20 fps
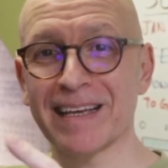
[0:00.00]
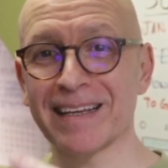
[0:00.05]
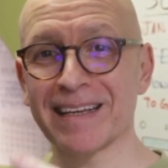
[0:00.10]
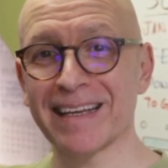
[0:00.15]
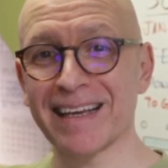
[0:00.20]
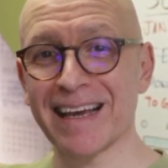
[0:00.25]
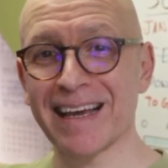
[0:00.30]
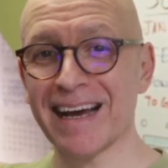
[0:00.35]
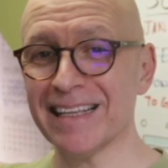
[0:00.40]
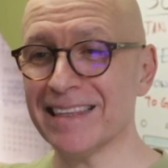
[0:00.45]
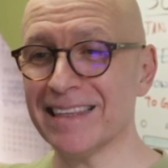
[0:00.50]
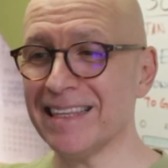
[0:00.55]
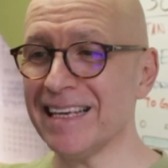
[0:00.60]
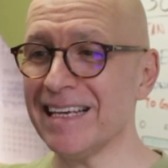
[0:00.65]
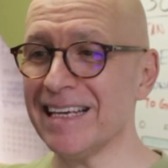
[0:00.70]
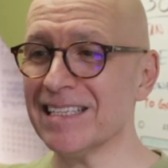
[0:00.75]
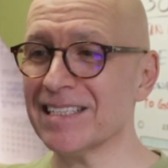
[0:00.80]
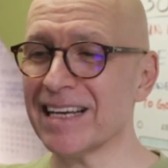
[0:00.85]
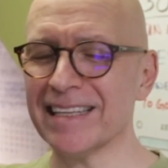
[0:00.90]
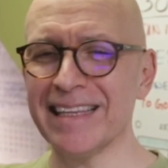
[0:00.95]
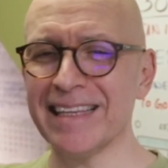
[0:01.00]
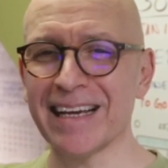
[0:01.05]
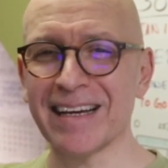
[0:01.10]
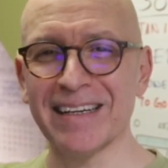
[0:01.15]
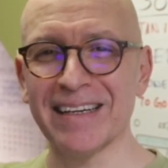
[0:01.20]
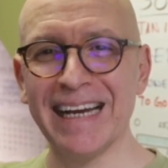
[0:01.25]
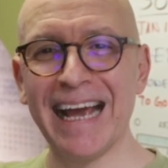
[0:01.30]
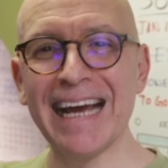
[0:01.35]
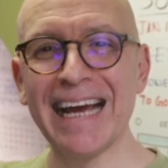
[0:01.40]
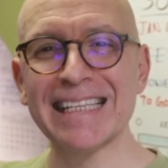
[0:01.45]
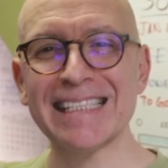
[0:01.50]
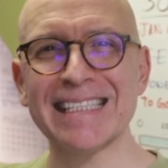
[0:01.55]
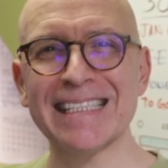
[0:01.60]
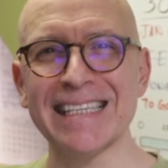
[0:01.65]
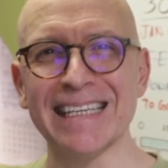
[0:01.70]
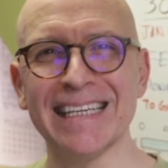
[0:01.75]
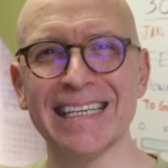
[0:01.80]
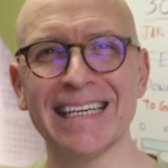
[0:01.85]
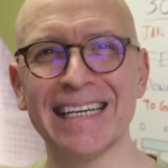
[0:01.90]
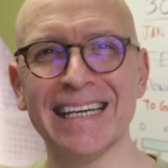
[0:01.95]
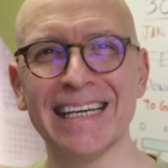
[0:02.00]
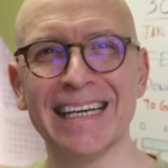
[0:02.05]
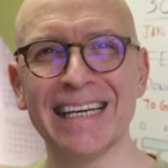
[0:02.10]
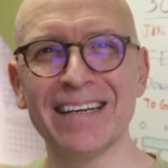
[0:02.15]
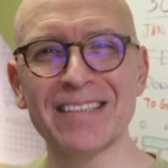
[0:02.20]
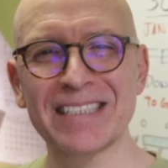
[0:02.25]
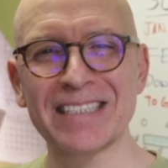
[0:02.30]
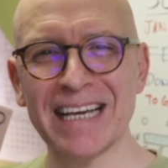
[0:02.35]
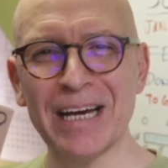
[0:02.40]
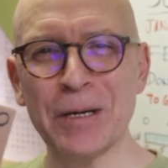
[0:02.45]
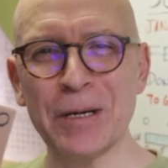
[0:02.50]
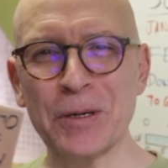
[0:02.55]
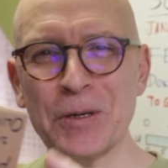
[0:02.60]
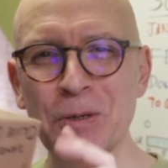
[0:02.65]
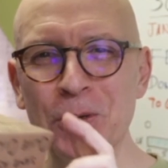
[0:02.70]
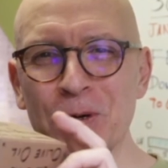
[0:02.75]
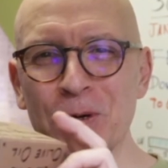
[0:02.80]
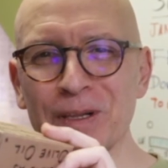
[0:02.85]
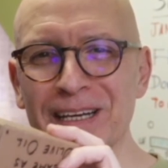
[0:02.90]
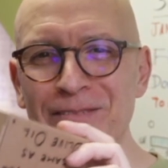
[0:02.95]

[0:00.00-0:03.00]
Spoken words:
Got these, I think, on Etsy. was kind of cool.